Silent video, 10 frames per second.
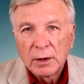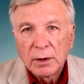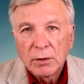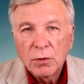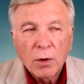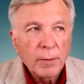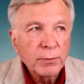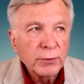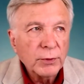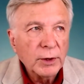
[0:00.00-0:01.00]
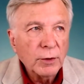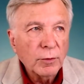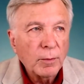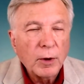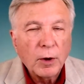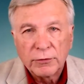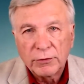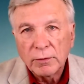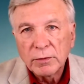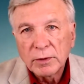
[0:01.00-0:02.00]
who are pretty
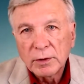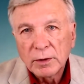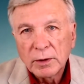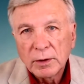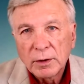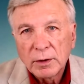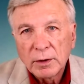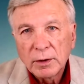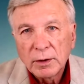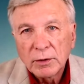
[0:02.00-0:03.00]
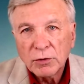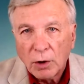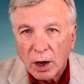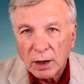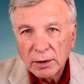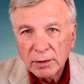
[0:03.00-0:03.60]
repulsive, talk.